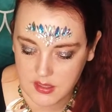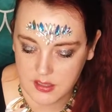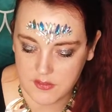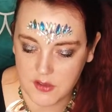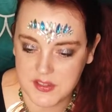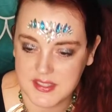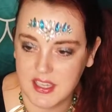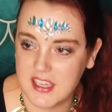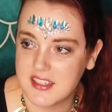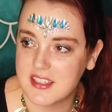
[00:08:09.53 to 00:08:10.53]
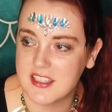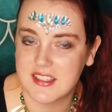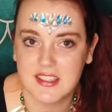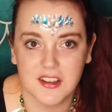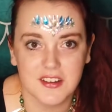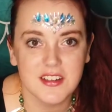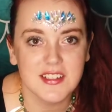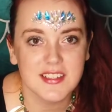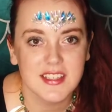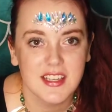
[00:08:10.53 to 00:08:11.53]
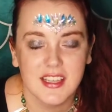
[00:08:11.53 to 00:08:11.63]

I've always liked these suckers.